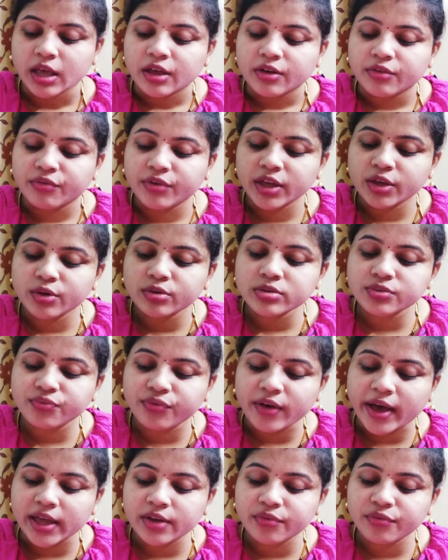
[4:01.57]
We use
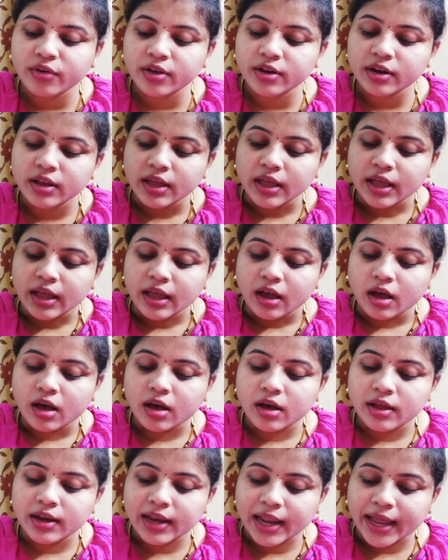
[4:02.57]
fire for
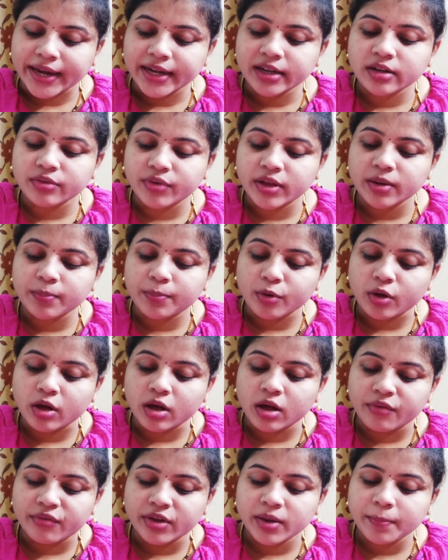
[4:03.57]
light
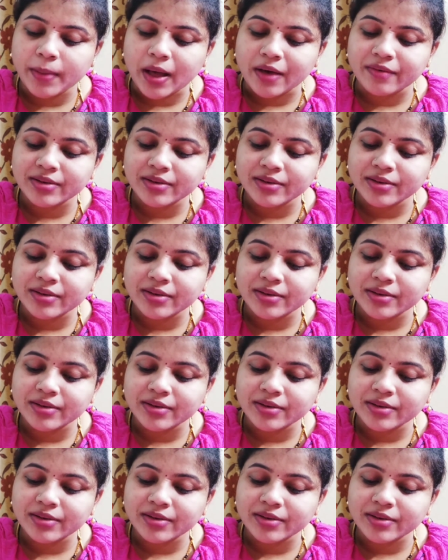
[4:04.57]
when power